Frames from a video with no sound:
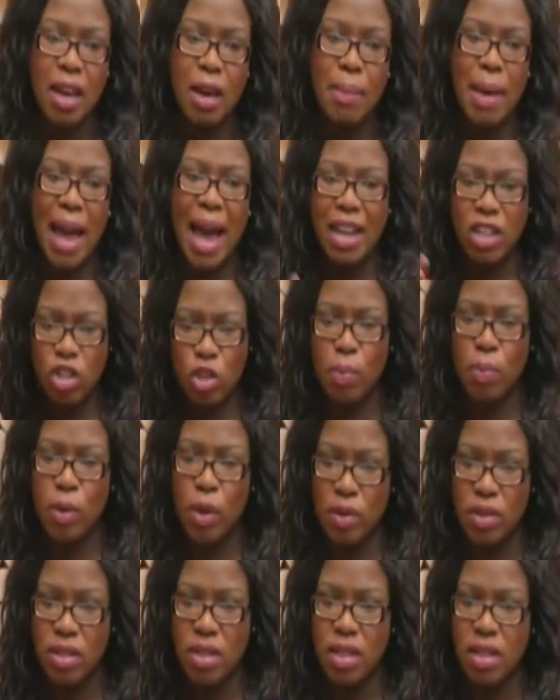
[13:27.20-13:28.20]

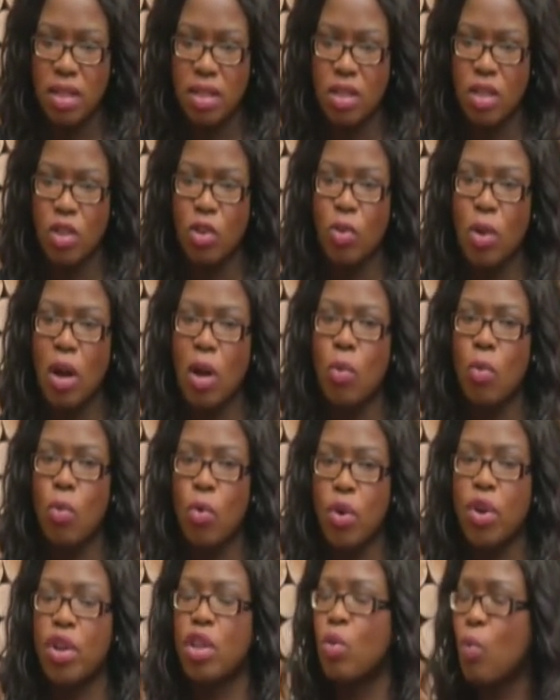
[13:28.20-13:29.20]
attributes that are
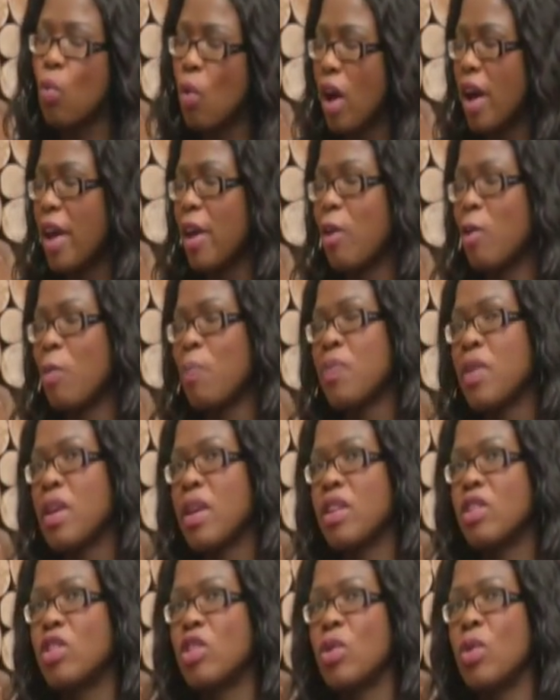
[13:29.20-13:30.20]
worthwhile.
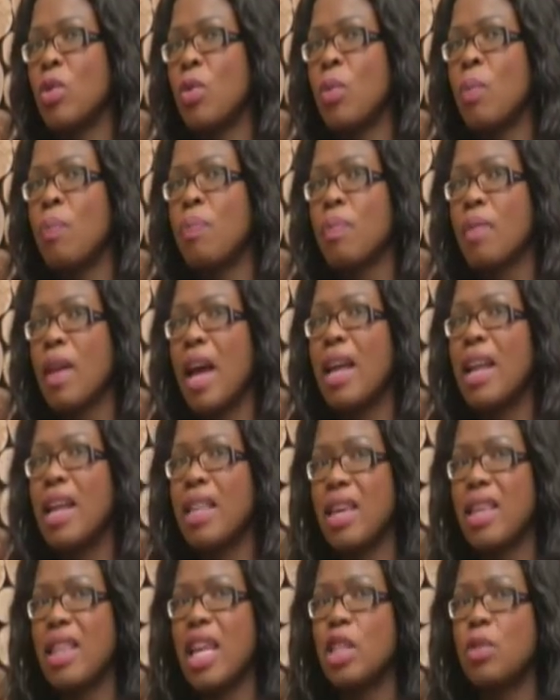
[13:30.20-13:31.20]
So, and I
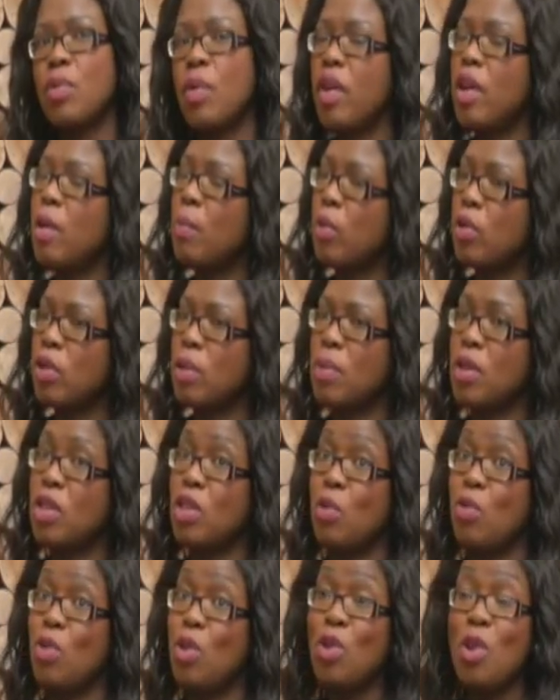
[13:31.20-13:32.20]
think that's very important, because
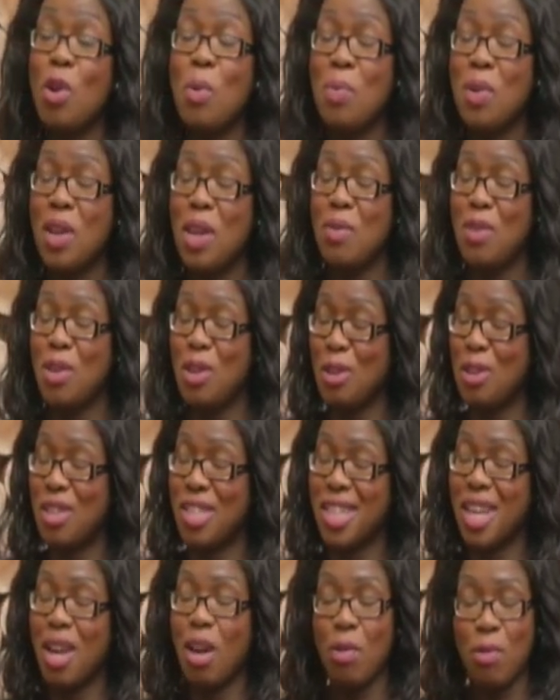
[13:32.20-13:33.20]
if you don't believe in
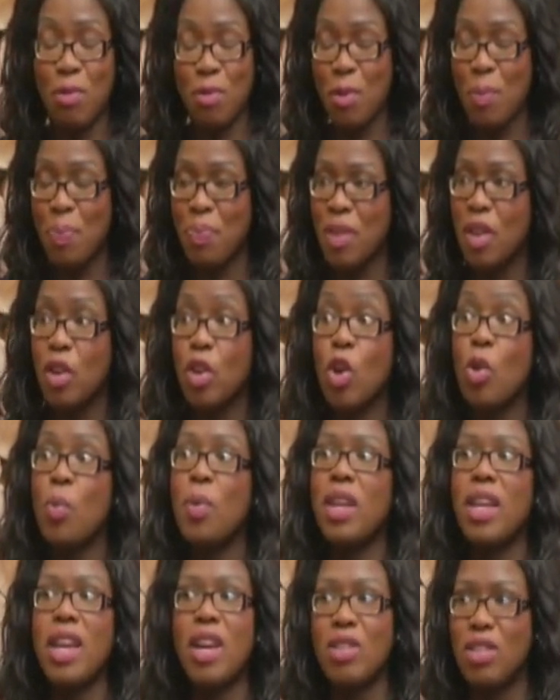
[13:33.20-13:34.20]
yourself,
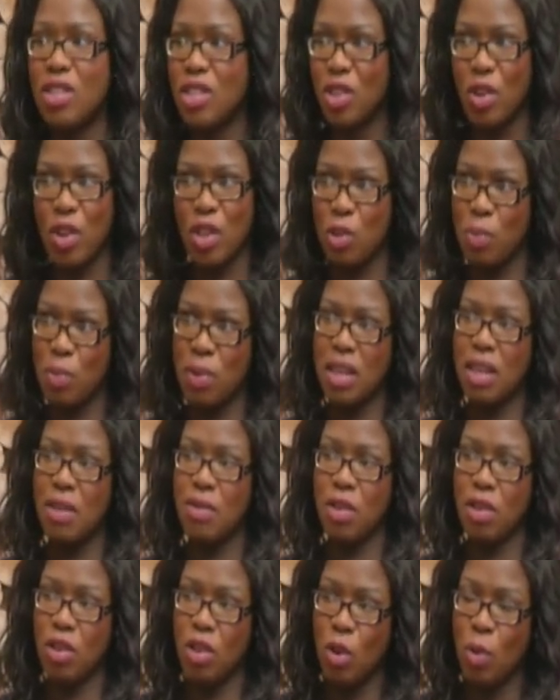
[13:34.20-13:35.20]
nobody else is going to
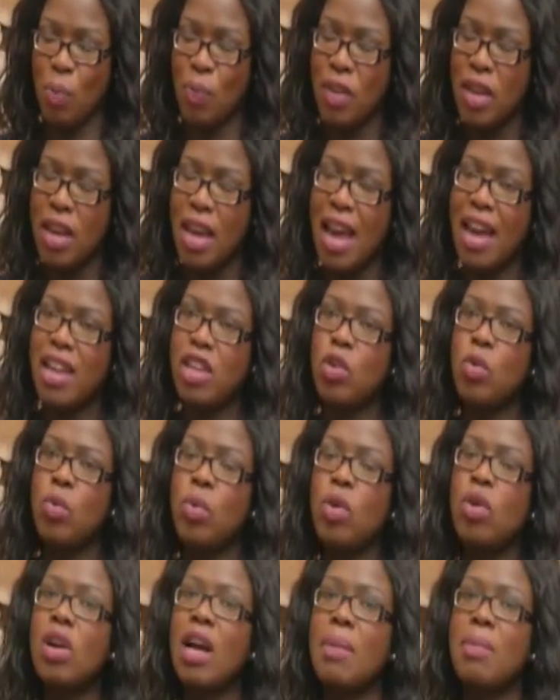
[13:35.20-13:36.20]
believe in you, and you
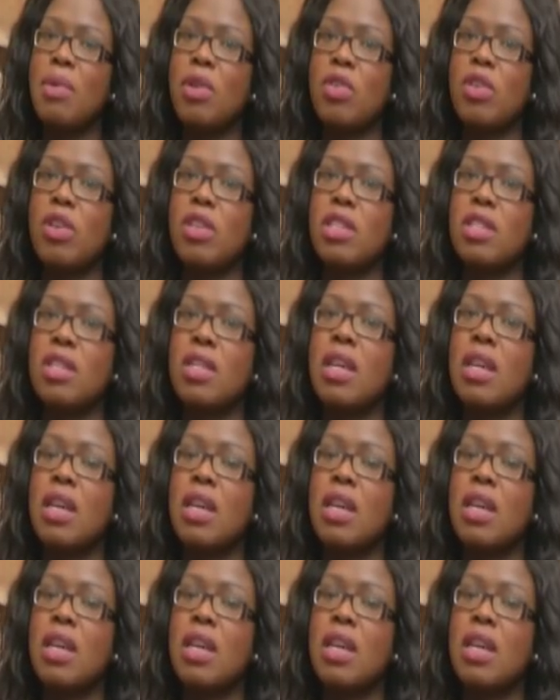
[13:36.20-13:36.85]
will come across